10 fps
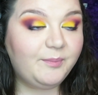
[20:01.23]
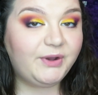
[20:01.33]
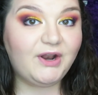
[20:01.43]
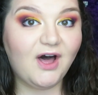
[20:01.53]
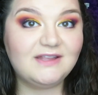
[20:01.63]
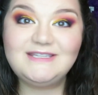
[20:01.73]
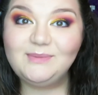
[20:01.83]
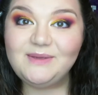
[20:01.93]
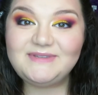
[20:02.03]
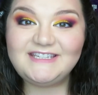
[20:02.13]
put on
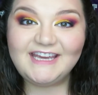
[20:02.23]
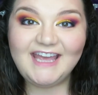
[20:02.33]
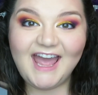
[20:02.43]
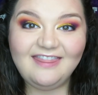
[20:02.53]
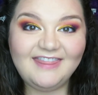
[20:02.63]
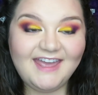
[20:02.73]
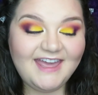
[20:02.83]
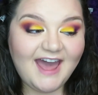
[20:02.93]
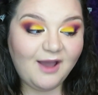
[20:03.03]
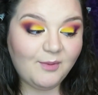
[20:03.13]
some lipstick and
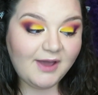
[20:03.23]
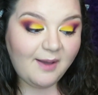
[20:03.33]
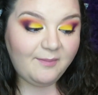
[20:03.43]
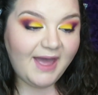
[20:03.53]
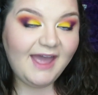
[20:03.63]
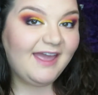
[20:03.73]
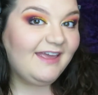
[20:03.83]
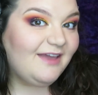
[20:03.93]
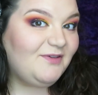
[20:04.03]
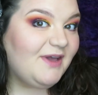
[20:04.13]
then I will come back
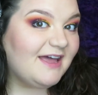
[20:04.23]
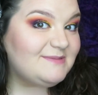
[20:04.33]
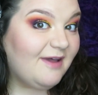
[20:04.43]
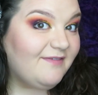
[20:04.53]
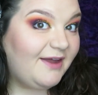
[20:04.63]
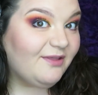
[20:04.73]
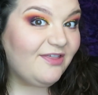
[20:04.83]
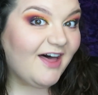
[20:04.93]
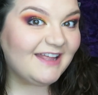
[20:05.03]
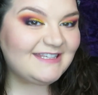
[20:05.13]
and give you guys my final
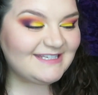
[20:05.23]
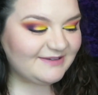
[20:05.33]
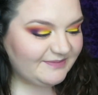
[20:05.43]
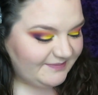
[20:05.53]
thoughts.